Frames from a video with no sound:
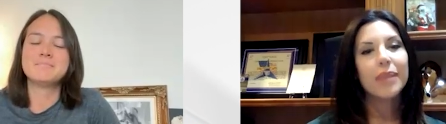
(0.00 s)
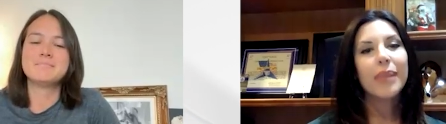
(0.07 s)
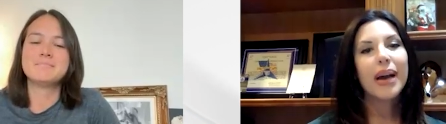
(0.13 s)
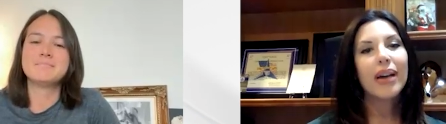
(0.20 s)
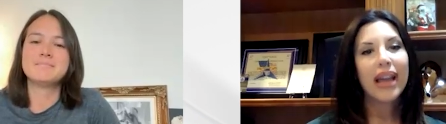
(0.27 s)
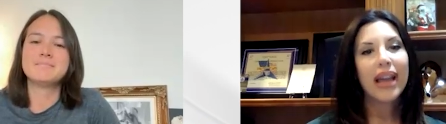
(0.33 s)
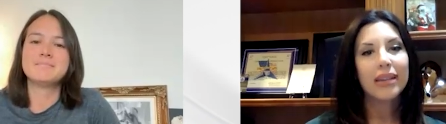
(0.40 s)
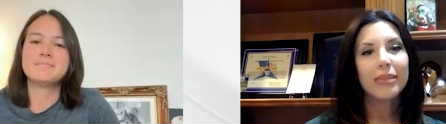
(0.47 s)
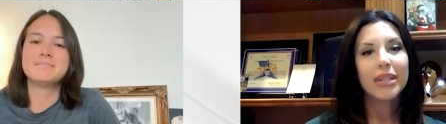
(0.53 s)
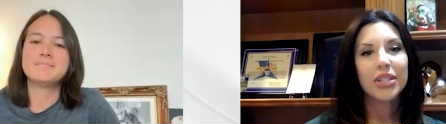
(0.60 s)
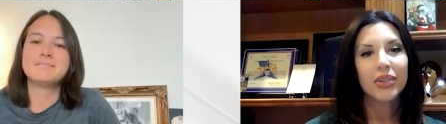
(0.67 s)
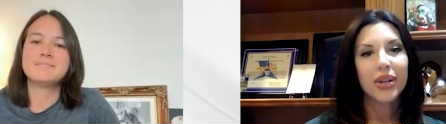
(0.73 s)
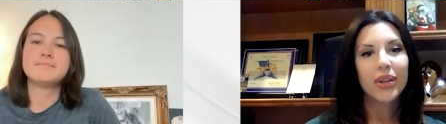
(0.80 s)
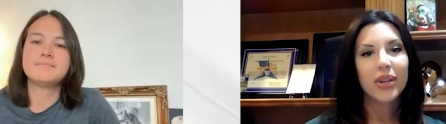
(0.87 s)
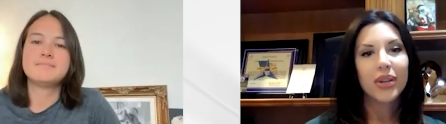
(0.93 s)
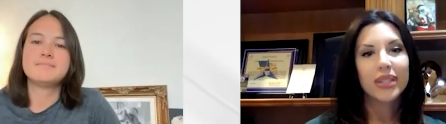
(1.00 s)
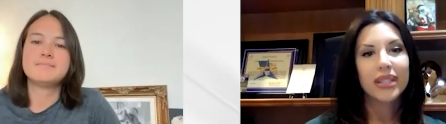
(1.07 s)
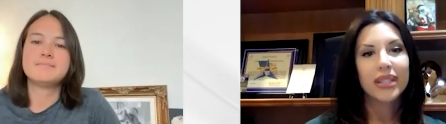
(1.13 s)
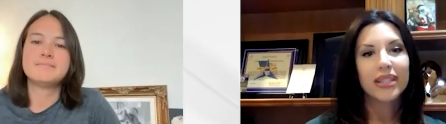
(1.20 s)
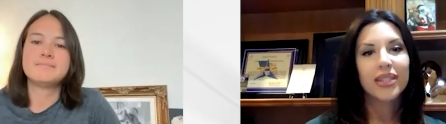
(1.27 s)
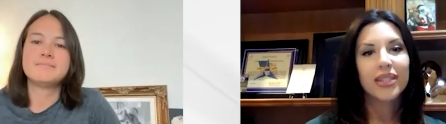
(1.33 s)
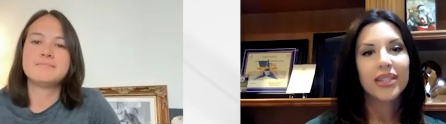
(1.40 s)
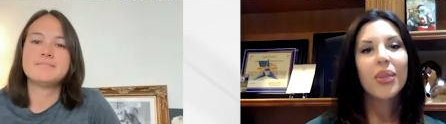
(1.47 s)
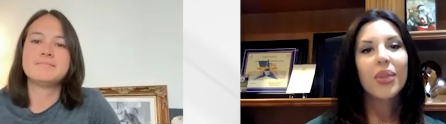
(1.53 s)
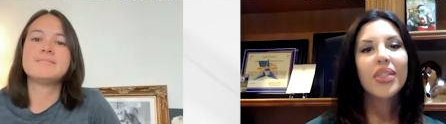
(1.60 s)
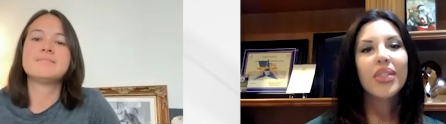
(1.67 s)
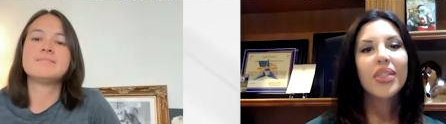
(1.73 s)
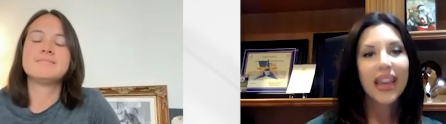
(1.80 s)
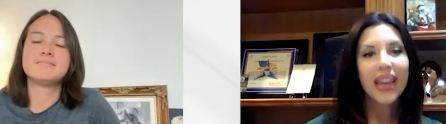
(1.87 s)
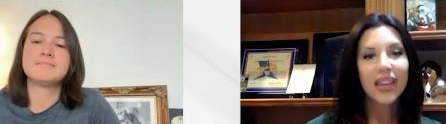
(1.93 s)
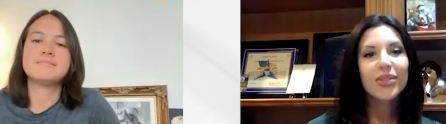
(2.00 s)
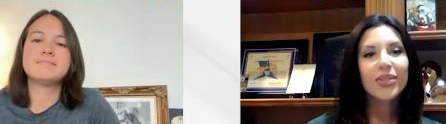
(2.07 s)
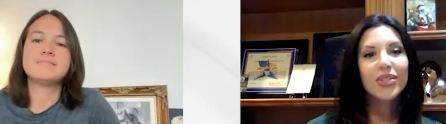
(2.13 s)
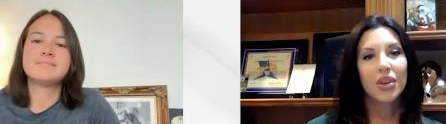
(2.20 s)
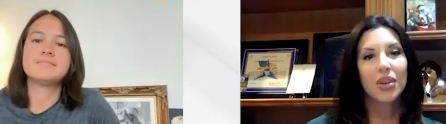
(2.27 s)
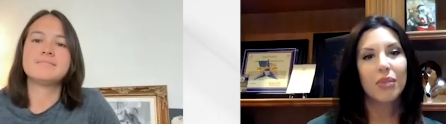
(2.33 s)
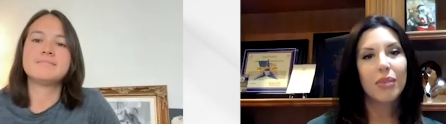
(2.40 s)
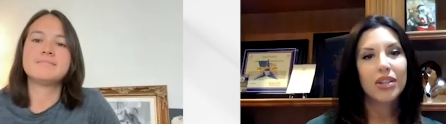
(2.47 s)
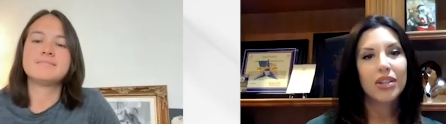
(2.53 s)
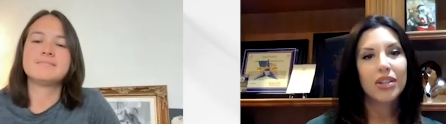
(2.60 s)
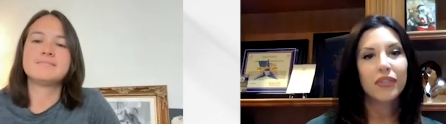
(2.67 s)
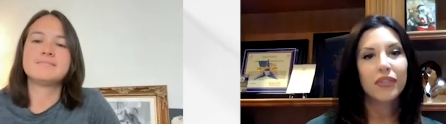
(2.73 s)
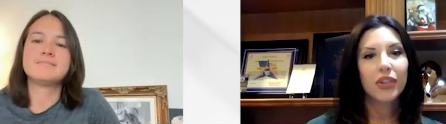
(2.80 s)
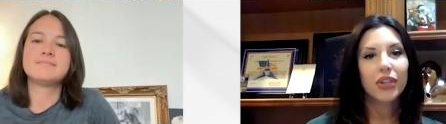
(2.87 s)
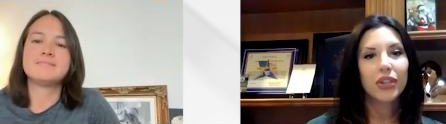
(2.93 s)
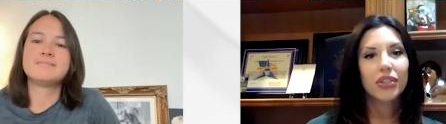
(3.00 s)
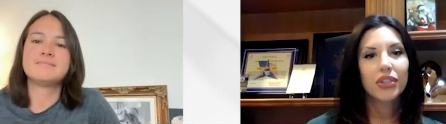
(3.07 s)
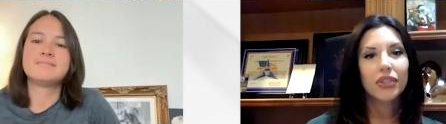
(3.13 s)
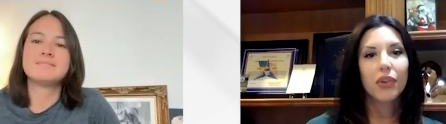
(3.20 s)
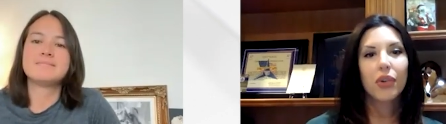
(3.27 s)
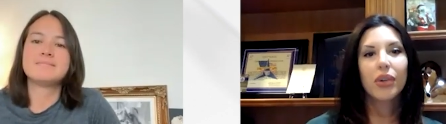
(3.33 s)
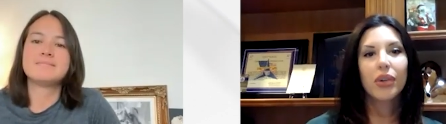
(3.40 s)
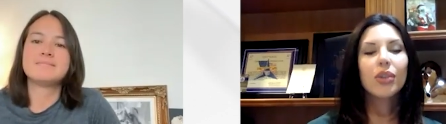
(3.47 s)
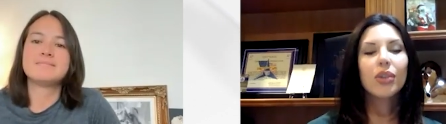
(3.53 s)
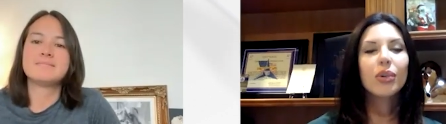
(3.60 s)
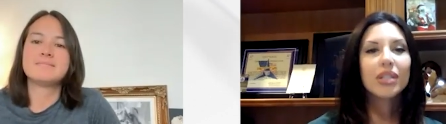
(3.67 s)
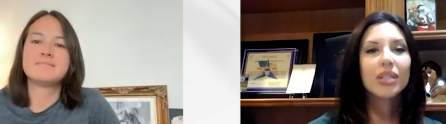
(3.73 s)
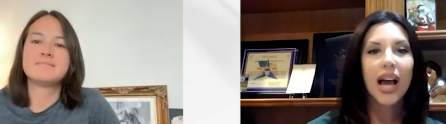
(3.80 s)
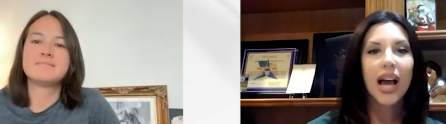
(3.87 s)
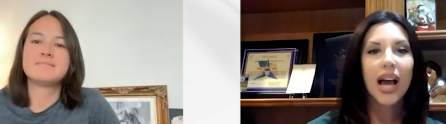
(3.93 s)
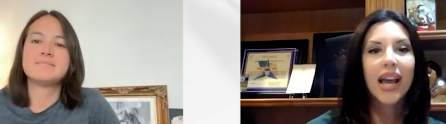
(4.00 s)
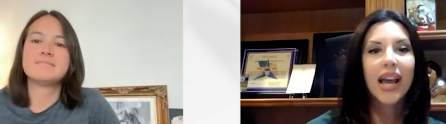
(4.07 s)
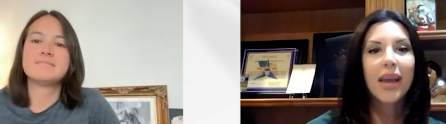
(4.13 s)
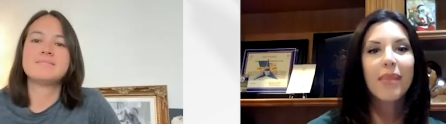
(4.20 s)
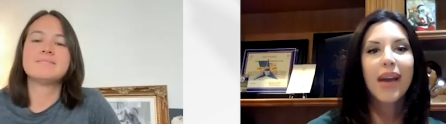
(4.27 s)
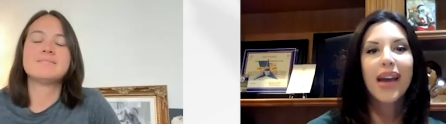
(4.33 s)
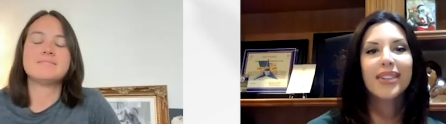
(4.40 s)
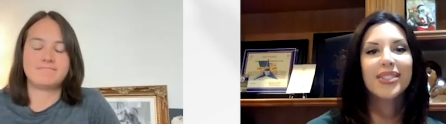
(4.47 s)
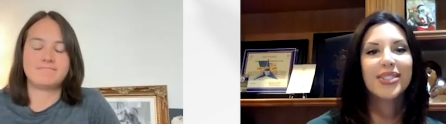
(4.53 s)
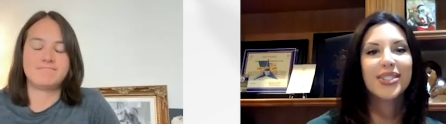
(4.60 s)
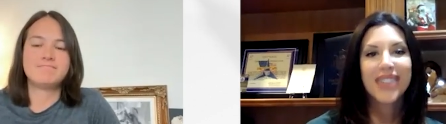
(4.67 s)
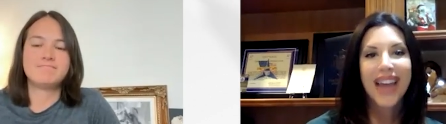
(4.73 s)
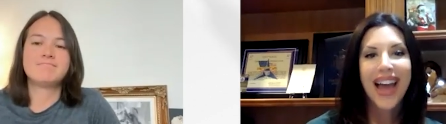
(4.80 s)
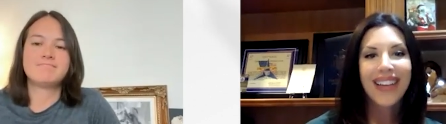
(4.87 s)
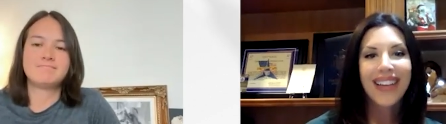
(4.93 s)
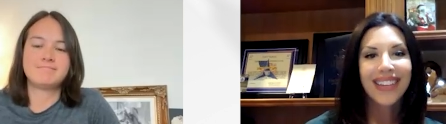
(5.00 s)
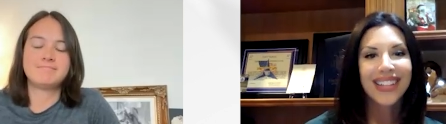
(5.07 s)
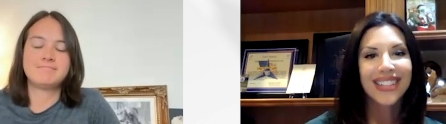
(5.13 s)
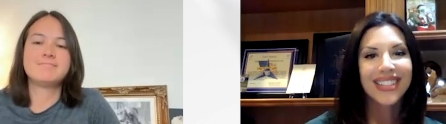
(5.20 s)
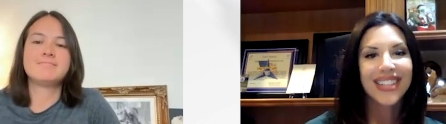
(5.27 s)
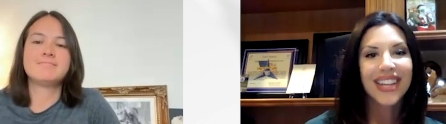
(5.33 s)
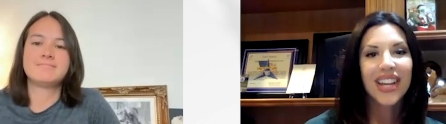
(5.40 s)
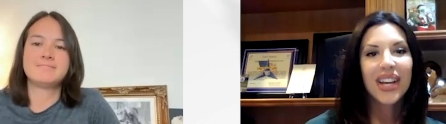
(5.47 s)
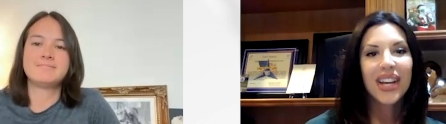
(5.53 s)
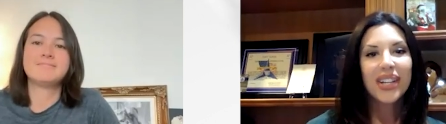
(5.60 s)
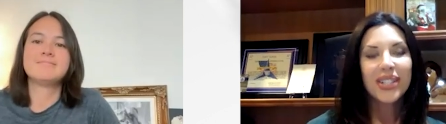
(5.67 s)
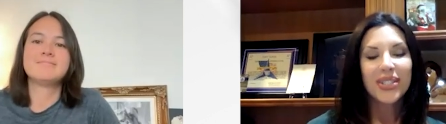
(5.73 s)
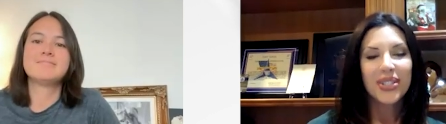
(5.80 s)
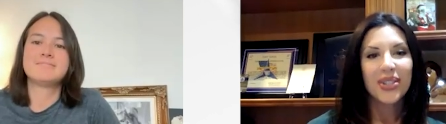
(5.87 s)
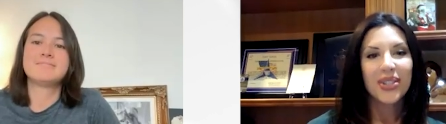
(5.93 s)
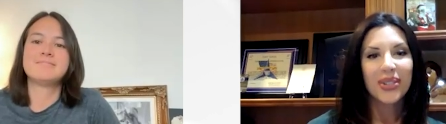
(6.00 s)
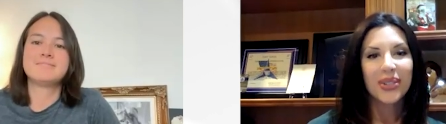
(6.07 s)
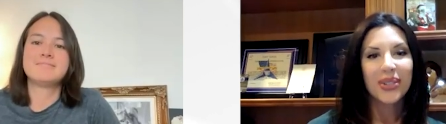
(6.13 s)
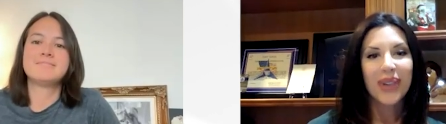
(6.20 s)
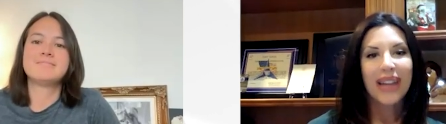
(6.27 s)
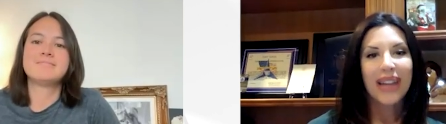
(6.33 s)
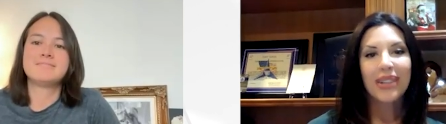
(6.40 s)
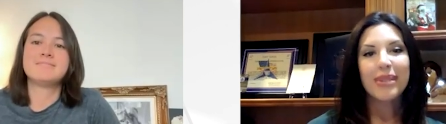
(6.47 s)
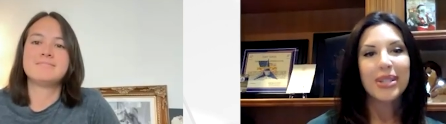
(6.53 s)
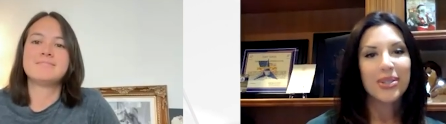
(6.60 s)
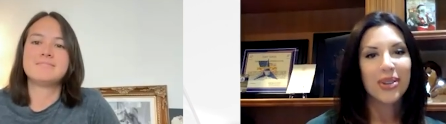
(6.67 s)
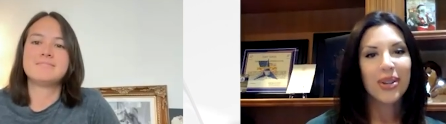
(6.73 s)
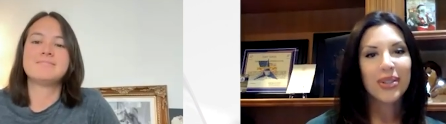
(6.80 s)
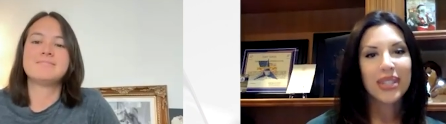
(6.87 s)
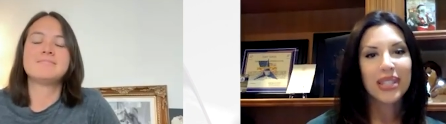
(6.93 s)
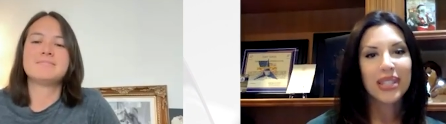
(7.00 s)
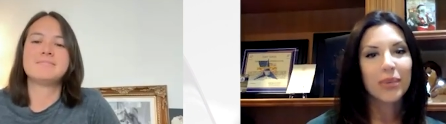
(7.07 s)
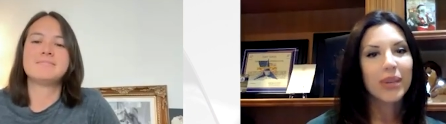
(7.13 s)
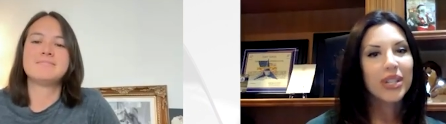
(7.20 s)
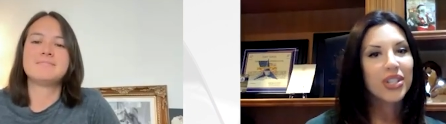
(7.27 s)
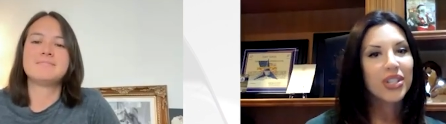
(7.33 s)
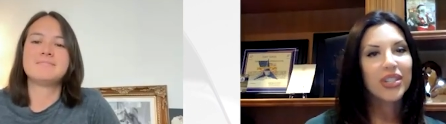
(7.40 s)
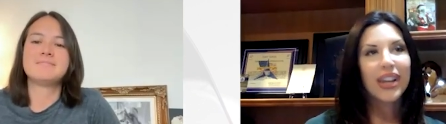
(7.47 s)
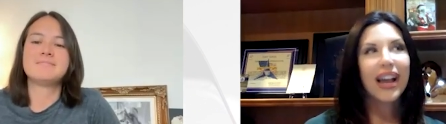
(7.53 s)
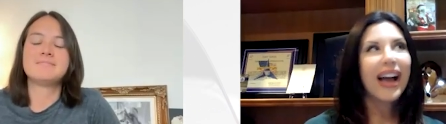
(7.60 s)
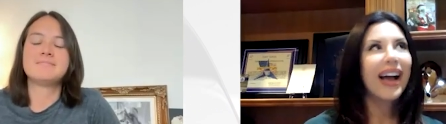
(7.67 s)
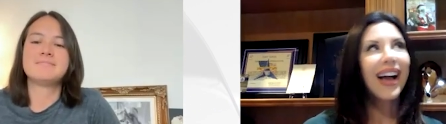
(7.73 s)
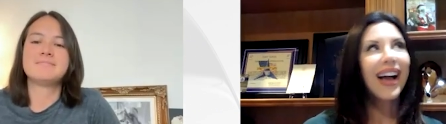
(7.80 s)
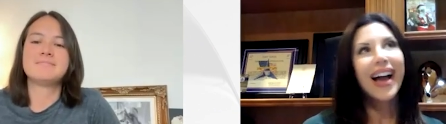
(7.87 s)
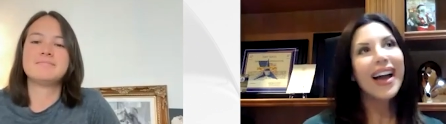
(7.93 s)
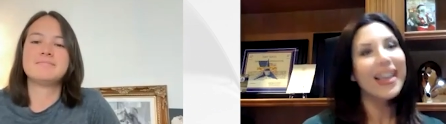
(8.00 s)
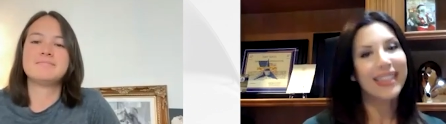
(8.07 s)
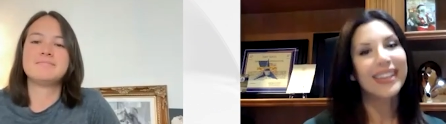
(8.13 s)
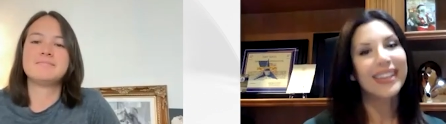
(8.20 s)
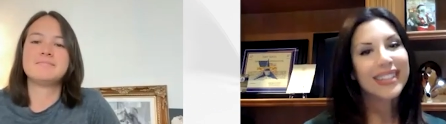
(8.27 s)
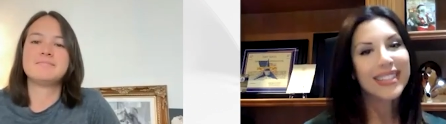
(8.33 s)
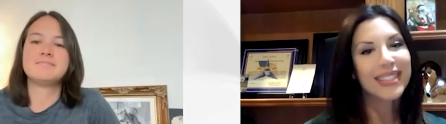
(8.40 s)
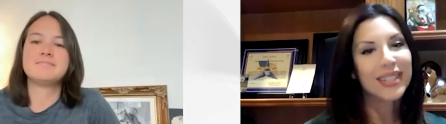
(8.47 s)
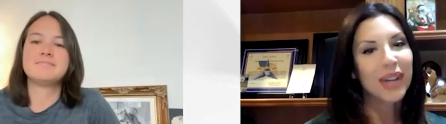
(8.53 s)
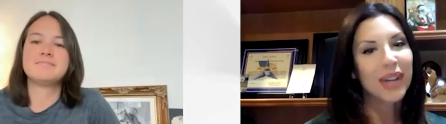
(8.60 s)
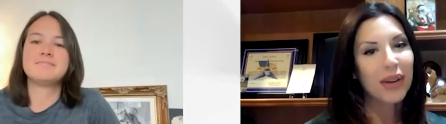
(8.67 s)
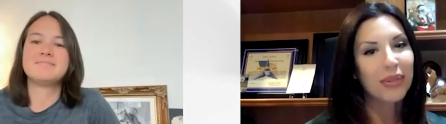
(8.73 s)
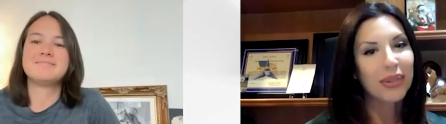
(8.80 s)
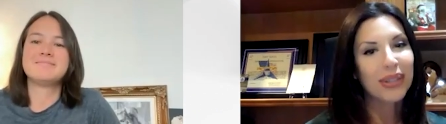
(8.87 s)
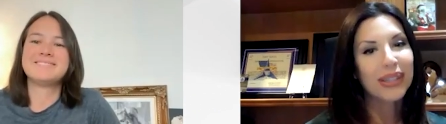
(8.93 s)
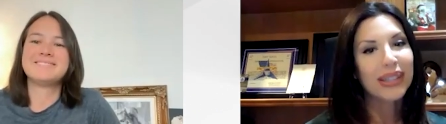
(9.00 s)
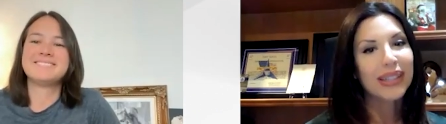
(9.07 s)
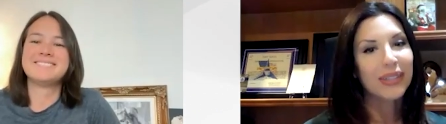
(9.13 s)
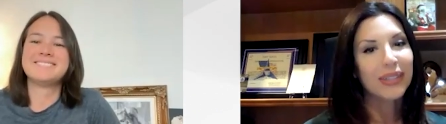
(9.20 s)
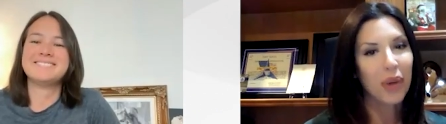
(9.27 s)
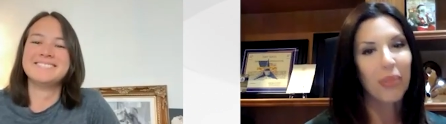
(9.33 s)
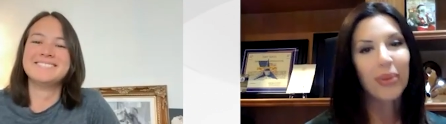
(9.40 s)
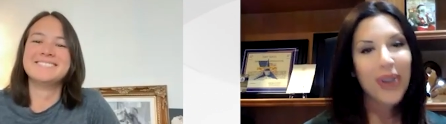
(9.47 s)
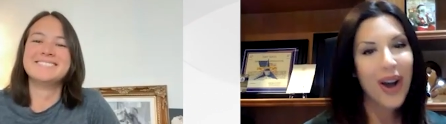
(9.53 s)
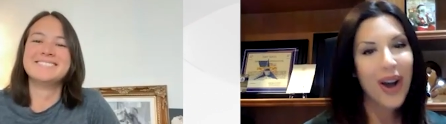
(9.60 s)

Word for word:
Speaker 1: about endometriosis. So, thank you so much for devoting your time and your talent to endometriosis, which I think is a, a really noble